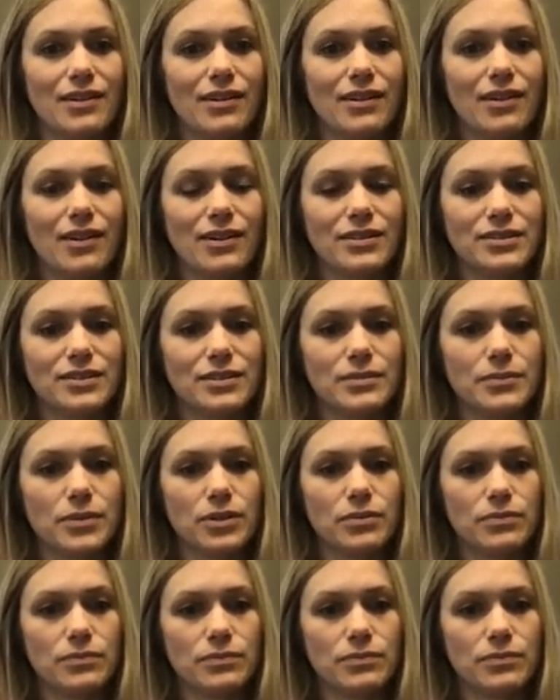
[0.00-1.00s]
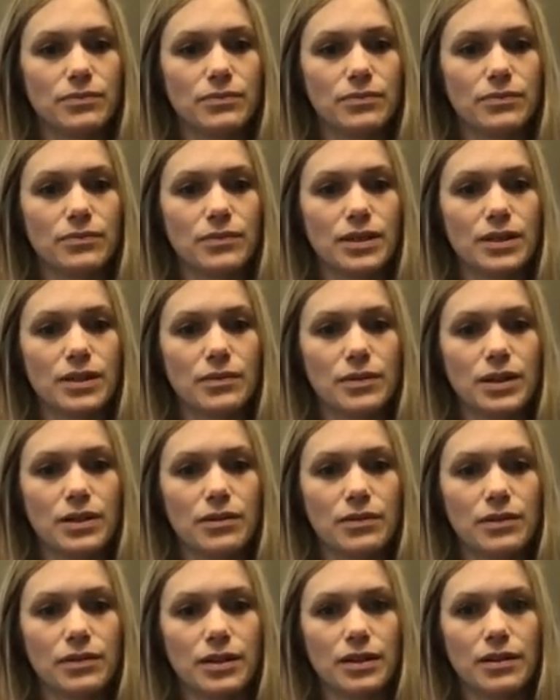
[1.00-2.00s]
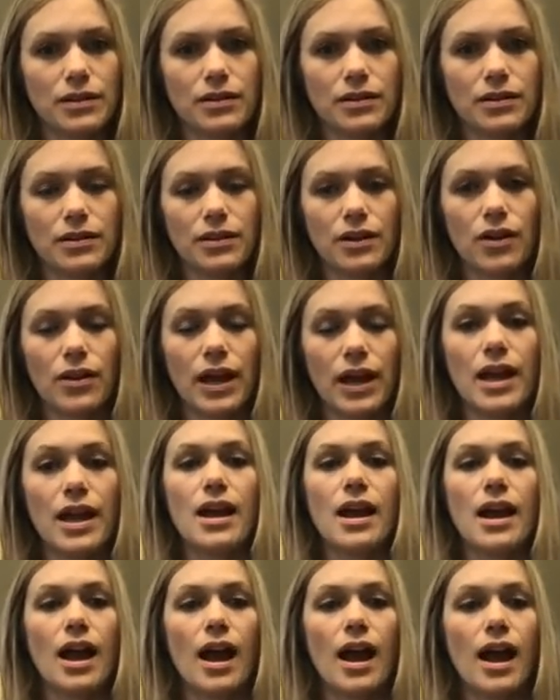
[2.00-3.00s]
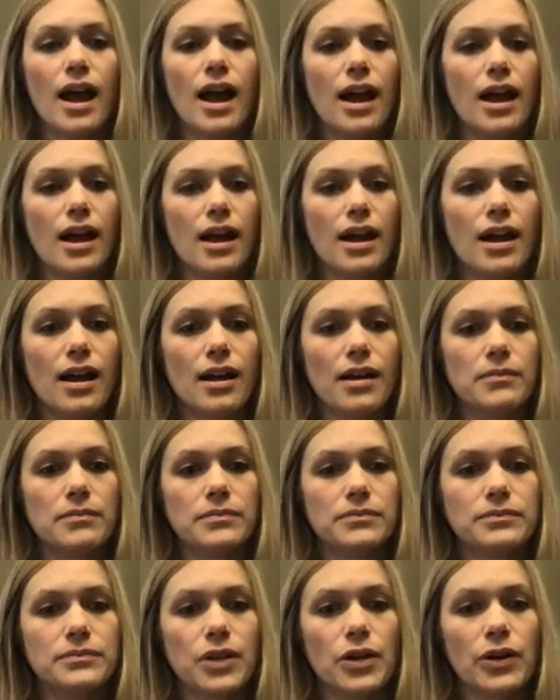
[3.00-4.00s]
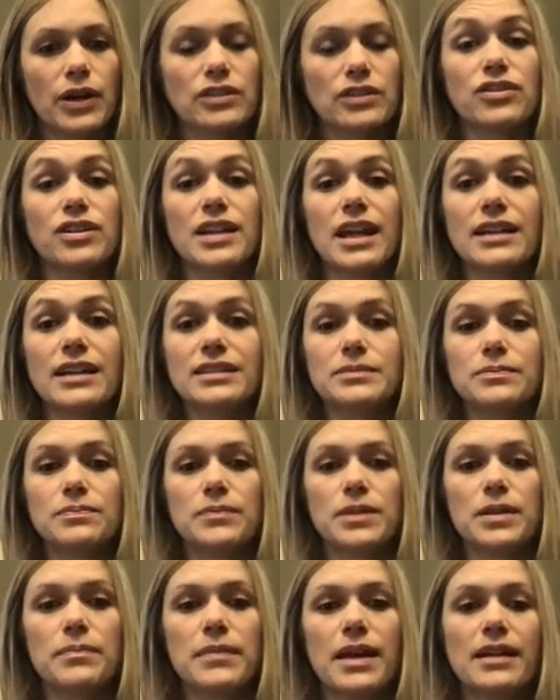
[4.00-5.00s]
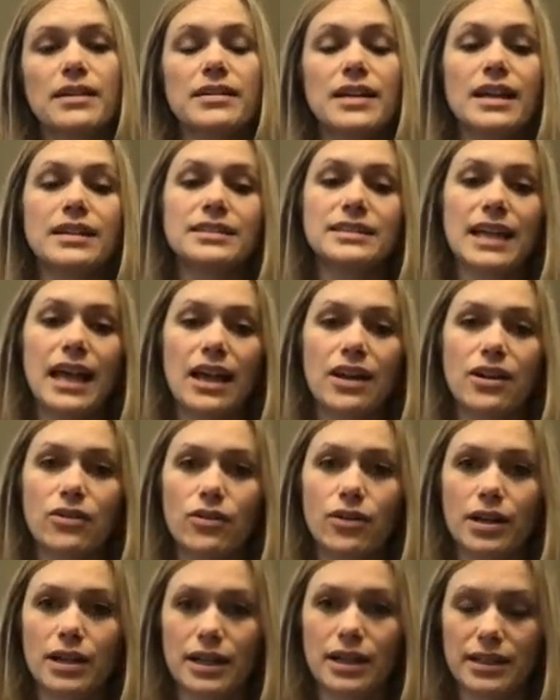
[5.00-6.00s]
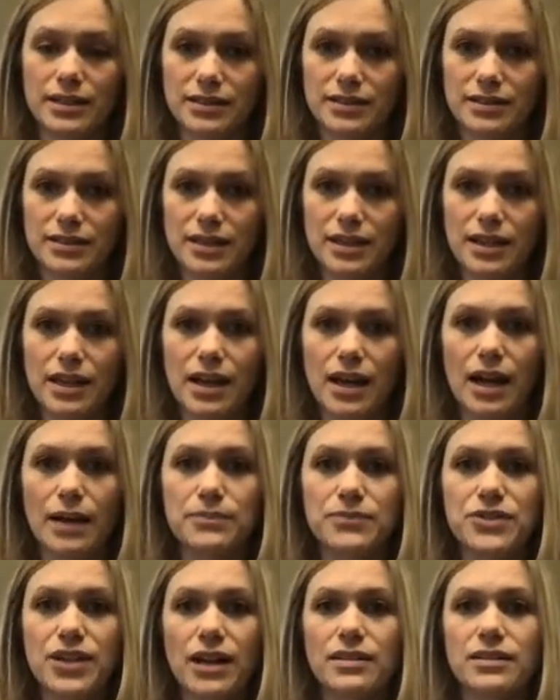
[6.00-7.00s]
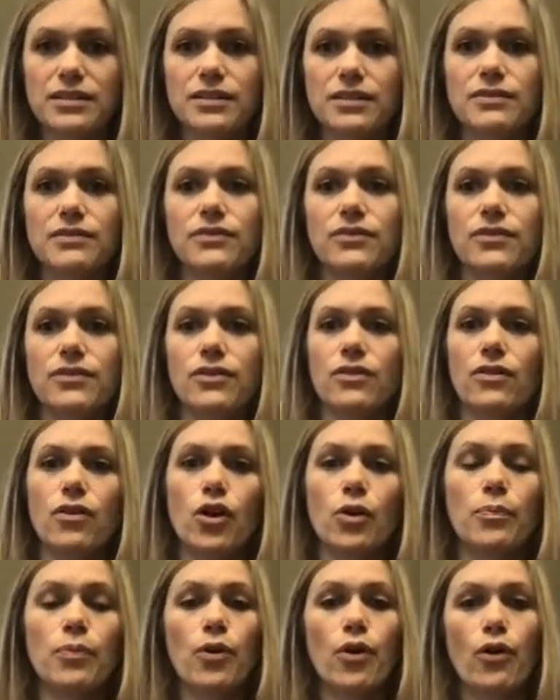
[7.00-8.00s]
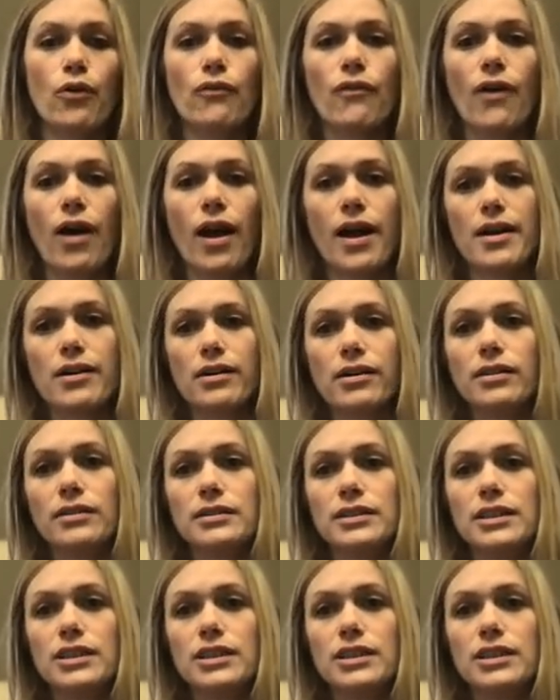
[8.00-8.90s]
Awesome. Oh, where did we go here? Okay. Okay, so the next category is objective or profile.